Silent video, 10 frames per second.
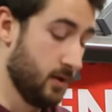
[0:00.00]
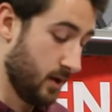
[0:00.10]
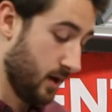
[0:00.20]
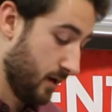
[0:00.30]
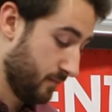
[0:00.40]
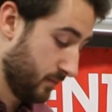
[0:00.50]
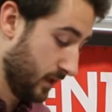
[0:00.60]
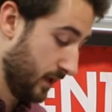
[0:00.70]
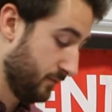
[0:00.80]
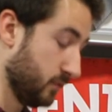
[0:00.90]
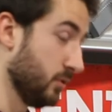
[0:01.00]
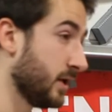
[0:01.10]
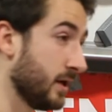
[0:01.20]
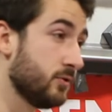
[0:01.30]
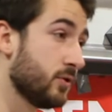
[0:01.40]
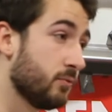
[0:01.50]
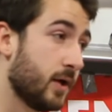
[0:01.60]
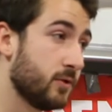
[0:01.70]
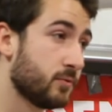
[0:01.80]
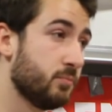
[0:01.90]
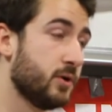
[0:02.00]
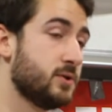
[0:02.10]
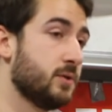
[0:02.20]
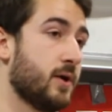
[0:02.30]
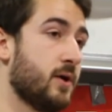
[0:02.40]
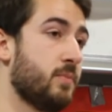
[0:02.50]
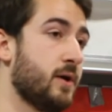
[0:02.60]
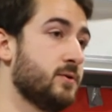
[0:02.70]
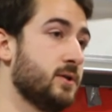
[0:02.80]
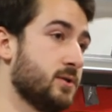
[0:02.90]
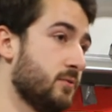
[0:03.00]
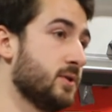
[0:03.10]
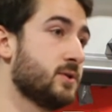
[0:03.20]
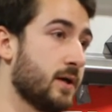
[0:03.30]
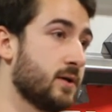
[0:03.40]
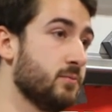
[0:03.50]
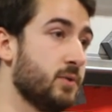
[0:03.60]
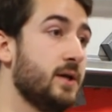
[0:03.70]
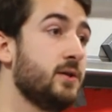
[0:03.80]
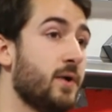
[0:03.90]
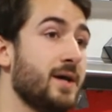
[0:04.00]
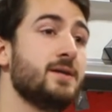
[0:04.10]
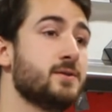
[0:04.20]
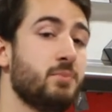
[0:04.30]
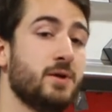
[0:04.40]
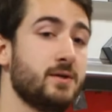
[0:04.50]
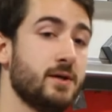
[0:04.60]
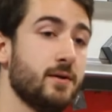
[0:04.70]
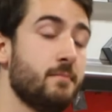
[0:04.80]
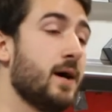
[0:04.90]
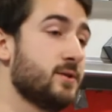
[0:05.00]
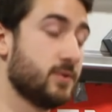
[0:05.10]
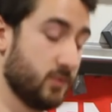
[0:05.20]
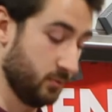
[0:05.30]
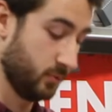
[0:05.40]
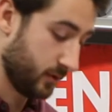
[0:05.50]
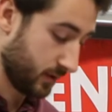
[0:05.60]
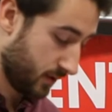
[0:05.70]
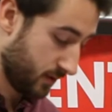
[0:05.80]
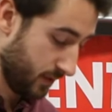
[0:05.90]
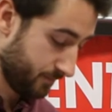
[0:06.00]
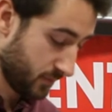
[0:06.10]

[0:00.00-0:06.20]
Um, if you look at it another way through purchasing power parity, it's only the second, but either way, it's a big deal. It matters for the world economy.